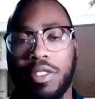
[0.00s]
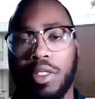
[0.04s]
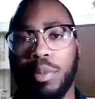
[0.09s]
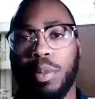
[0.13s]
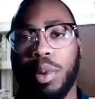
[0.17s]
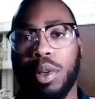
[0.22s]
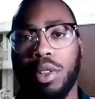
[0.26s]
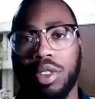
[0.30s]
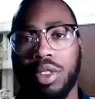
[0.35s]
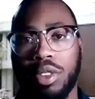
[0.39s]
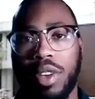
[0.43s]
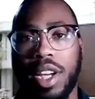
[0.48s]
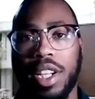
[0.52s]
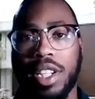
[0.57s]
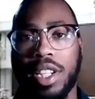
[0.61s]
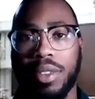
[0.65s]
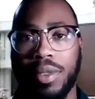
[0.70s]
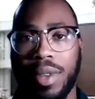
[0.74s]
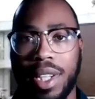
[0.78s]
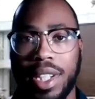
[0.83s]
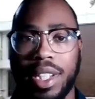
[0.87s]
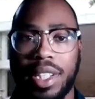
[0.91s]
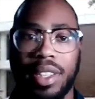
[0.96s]
for post
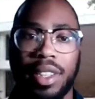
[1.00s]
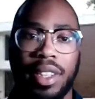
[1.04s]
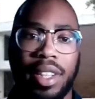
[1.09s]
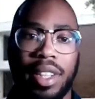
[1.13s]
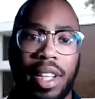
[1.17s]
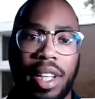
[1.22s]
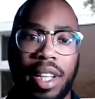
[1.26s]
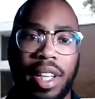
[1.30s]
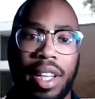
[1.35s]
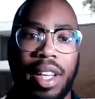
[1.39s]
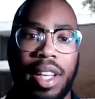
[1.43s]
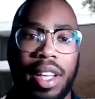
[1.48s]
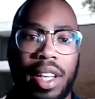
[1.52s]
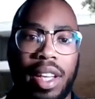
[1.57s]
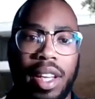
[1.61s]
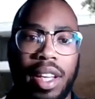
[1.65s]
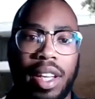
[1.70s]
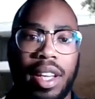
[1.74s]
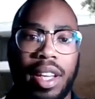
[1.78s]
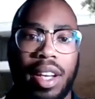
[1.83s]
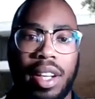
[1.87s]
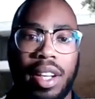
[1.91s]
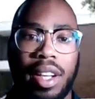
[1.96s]
graduation,
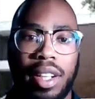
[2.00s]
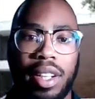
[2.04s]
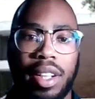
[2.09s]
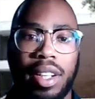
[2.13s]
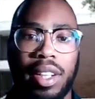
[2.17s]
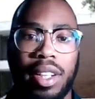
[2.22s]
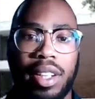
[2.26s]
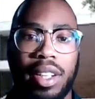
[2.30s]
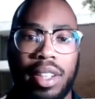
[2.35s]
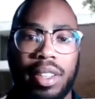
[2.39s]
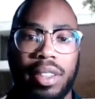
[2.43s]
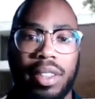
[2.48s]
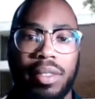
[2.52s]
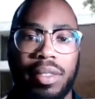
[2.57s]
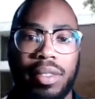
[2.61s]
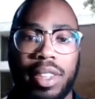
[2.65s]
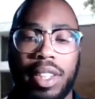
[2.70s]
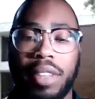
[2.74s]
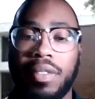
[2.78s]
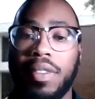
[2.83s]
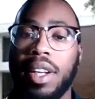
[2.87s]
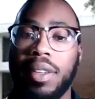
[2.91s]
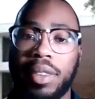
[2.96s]
uh,
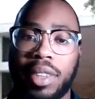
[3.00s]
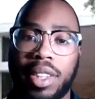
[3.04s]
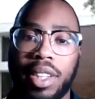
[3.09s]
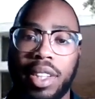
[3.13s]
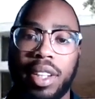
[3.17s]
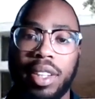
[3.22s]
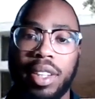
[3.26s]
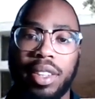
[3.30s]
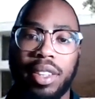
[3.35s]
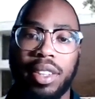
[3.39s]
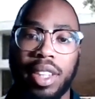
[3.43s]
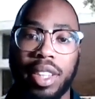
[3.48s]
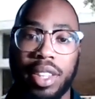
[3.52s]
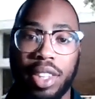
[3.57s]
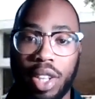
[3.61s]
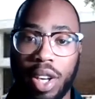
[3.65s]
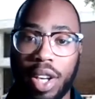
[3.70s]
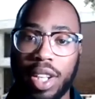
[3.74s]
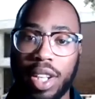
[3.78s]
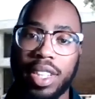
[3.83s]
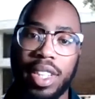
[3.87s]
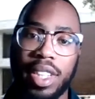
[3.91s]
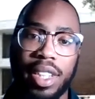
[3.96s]
develop the
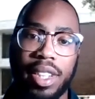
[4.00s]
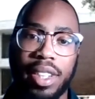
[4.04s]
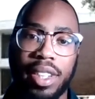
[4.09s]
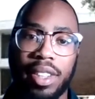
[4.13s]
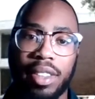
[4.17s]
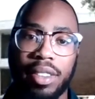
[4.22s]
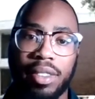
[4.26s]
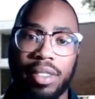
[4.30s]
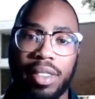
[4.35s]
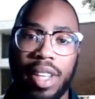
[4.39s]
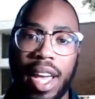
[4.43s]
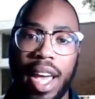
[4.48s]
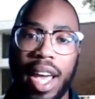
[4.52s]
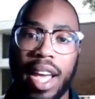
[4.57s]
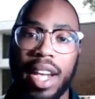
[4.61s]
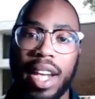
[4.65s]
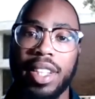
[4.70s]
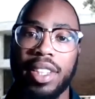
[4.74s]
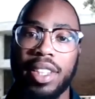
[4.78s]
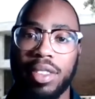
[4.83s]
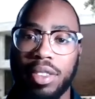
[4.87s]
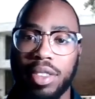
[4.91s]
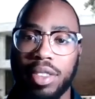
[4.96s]
thoughts and
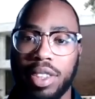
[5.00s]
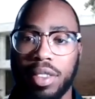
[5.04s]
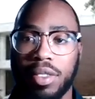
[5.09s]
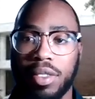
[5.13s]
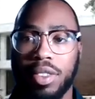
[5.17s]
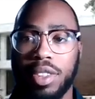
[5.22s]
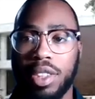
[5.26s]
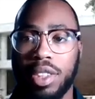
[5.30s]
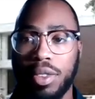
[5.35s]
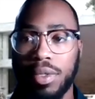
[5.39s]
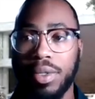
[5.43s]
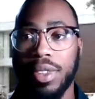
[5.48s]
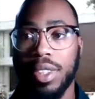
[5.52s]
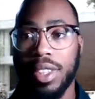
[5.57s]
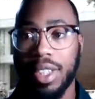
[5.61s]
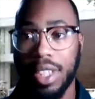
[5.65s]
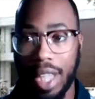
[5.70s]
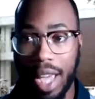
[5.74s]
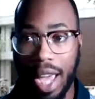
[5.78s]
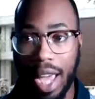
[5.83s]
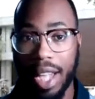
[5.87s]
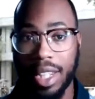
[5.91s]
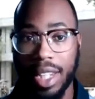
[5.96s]
attitudes of students
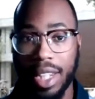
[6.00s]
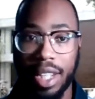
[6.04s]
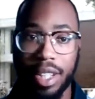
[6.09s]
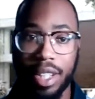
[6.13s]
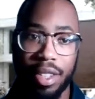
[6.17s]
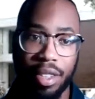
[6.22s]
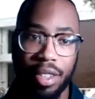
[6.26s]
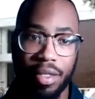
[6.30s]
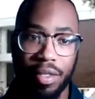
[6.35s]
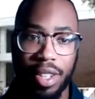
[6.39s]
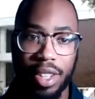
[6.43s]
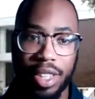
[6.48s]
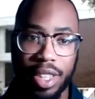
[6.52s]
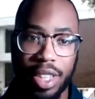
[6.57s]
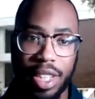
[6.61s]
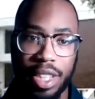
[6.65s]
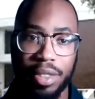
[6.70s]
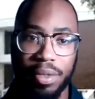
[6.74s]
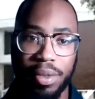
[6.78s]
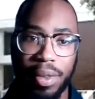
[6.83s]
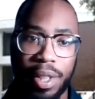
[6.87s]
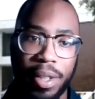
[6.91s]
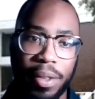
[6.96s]
at that university
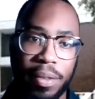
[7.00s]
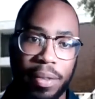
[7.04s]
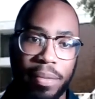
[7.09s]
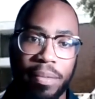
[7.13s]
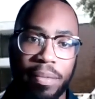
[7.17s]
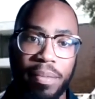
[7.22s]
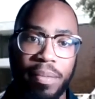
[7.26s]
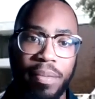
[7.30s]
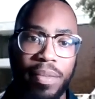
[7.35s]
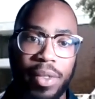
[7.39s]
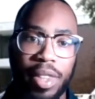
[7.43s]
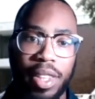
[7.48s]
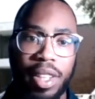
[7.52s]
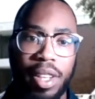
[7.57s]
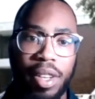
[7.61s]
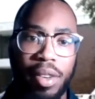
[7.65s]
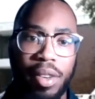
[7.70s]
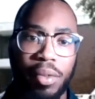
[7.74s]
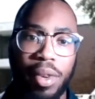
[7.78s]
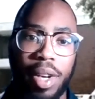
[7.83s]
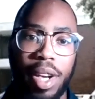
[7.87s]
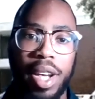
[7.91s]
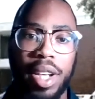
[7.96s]
as well.
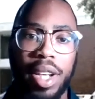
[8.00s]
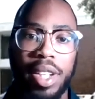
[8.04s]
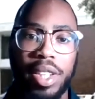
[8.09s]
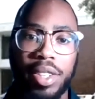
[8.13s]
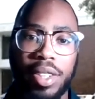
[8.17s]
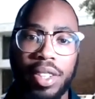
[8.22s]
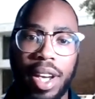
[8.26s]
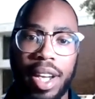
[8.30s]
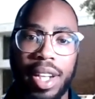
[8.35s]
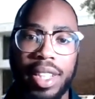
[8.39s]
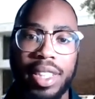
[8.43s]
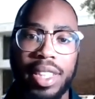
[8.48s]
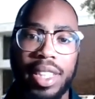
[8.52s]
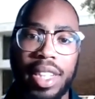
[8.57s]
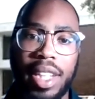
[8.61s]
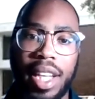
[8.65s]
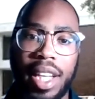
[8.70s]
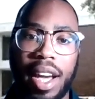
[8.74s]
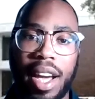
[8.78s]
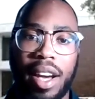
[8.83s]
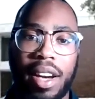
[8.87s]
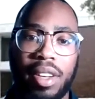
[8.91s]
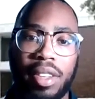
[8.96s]
We're here to try to see
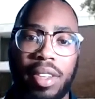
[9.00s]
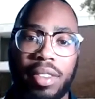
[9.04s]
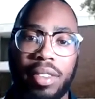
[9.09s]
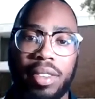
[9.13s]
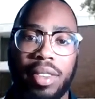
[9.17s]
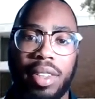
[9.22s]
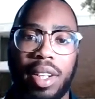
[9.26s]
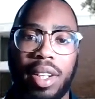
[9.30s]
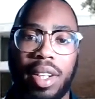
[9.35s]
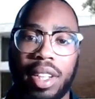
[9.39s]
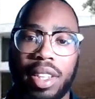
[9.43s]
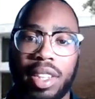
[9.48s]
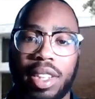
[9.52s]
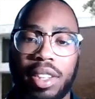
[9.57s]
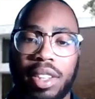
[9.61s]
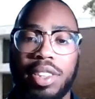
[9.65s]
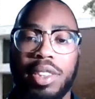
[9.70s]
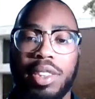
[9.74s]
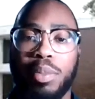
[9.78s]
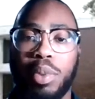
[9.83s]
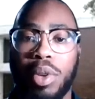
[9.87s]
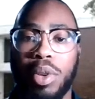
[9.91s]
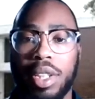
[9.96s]
how those
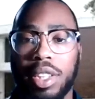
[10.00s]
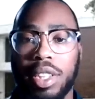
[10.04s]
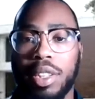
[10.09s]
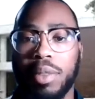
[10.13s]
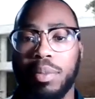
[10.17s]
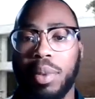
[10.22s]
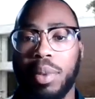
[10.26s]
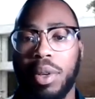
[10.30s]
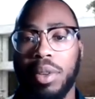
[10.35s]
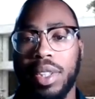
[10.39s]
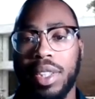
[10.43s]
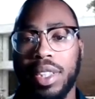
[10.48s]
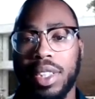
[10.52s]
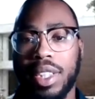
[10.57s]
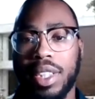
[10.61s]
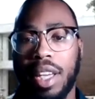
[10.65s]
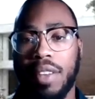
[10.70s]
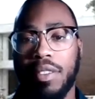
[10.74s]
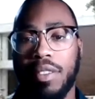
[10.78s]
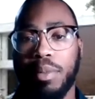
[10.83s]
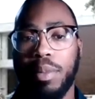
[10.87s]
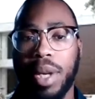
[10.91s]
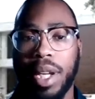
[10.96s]
important components
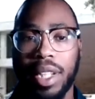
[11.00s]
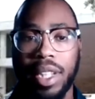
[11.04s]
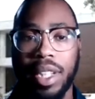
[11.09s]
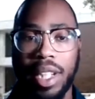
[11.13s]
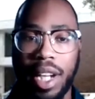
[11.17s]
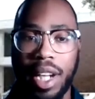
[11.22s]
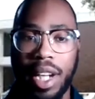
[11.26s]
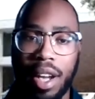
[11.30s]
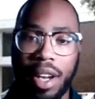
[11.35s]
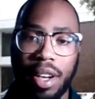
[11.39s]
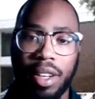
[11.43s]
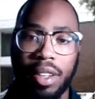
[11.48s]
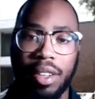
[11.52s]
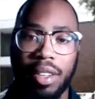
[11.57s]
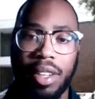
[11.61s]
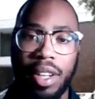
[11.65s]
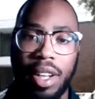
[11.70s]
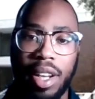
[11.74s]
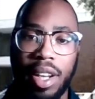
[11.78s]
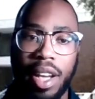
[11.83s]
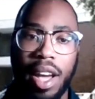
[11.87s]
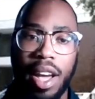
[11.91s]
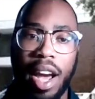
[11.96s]
have impacted our
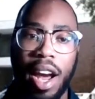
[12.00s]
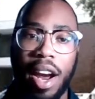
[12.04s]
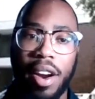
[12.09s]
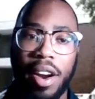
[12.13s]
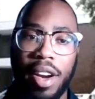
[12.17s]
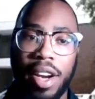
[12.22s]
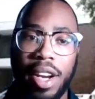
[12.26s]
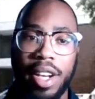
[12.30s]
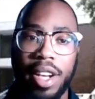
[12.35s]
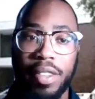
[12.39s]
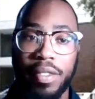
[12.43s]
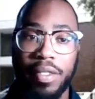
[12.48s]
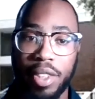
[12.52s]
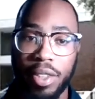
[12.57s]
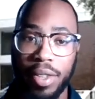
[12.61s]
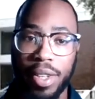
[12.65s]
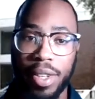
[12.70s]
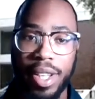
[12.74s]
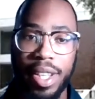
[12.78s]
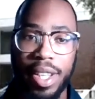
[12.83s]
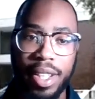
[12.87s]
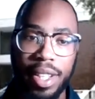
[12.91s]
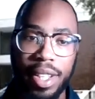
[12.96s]

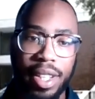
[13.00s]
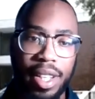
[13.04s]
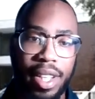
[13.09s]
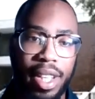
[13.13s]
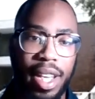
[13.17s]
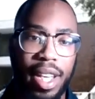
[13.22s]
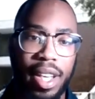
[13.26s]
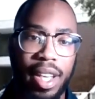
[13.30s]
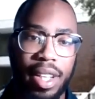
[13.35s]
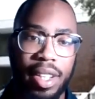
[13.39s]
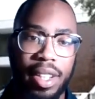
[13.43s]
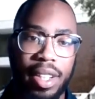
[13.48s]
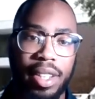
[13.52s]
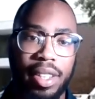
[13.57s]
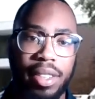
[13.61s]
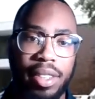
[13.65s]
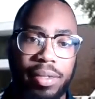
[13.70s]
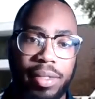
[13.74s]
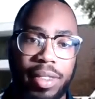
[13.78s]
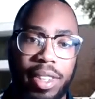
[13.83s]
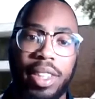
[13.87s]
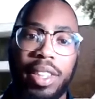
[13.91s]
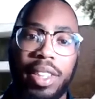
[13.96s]
interviewee
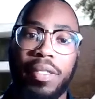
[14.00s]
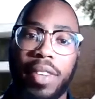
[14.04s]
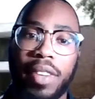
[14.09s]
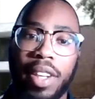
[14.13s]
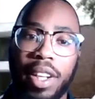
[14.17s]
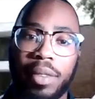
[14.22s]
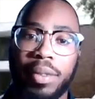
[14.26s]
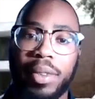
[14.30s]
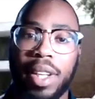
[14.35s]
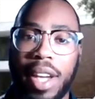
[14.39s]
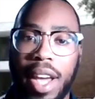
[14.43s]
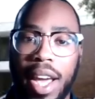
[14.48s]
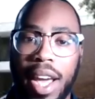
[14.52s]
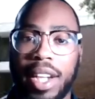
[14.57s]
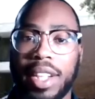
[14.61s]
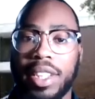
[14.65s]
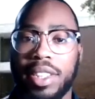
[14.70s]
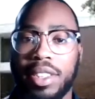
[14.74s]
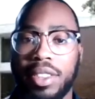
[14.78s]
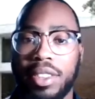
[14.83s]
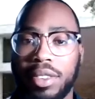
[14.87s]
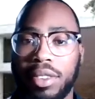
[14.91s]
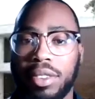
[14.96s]
to develop their
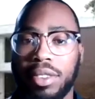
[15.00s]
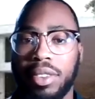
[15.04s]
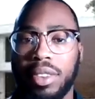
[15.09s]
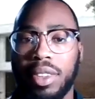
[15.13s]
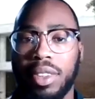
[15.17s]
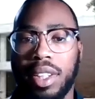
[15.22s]
attitude